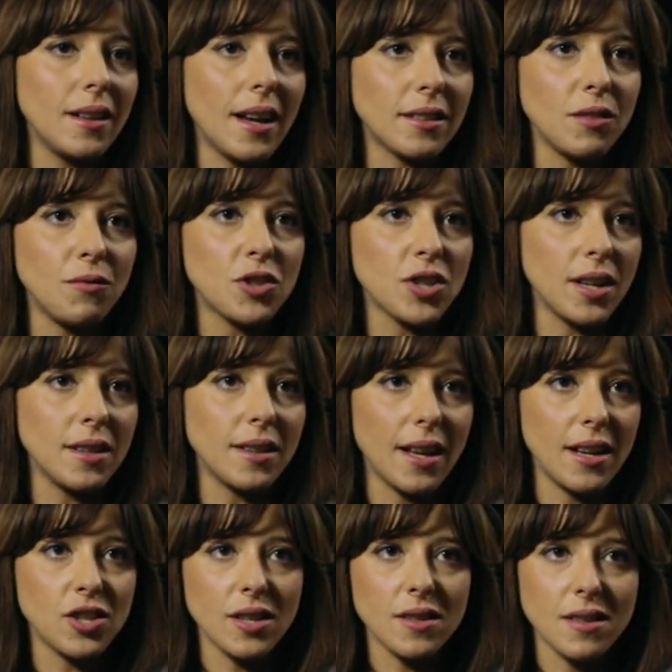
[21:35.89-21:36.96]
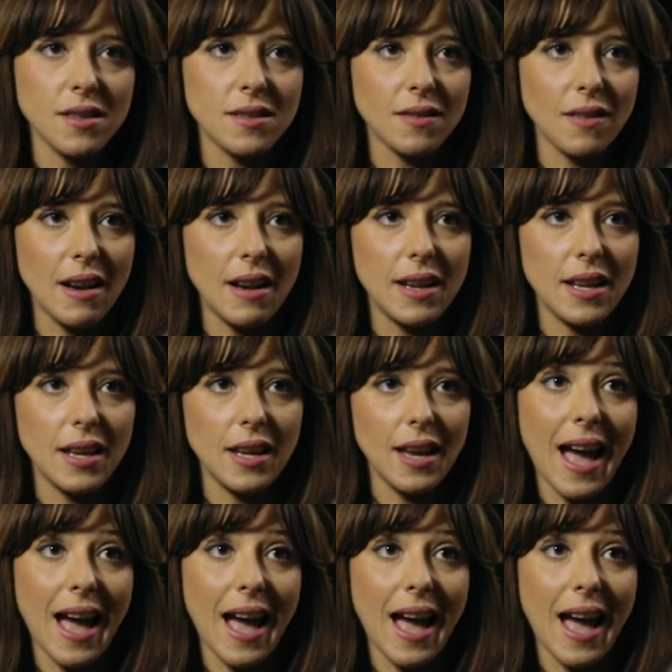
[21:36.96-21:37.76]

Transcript: artificial intelligence is really